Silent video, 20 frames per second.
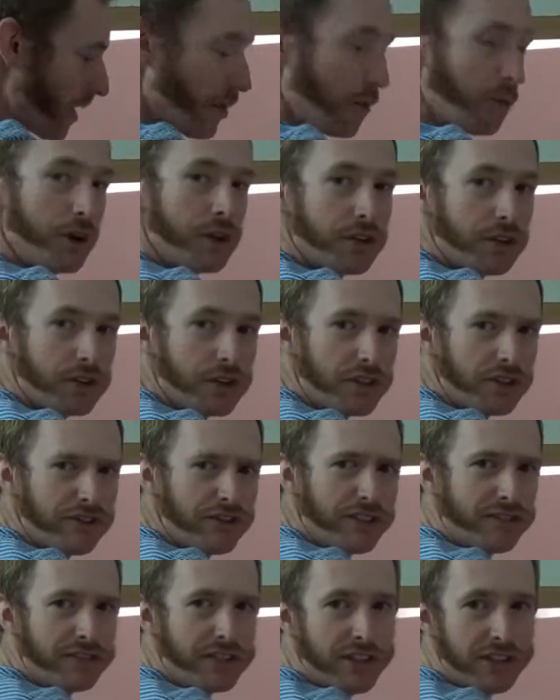When you're in your
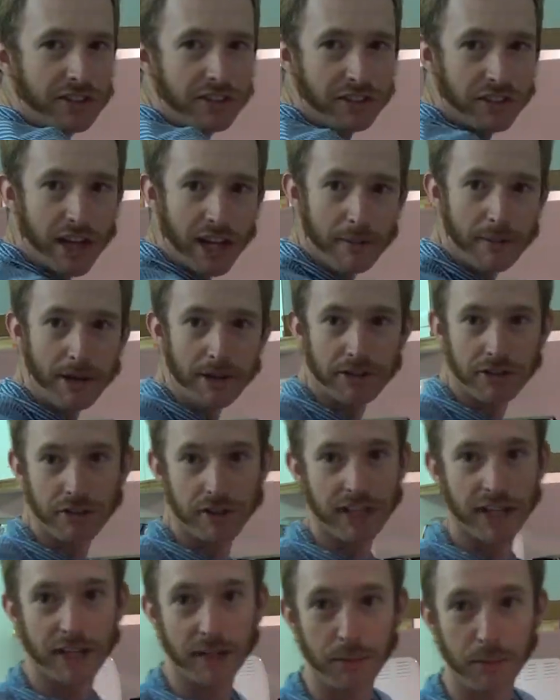50s, you gotta make sure
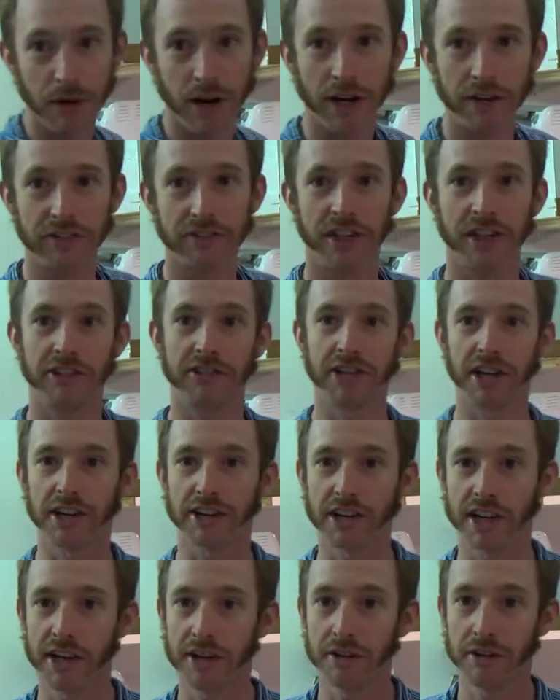to get your prostate
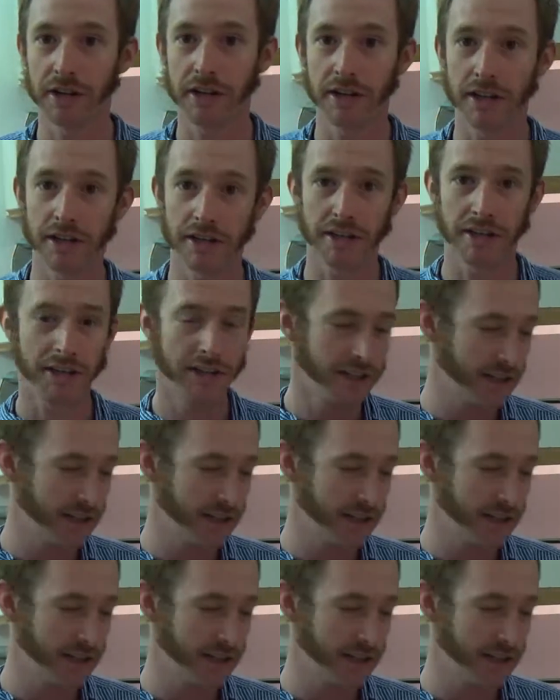checked out.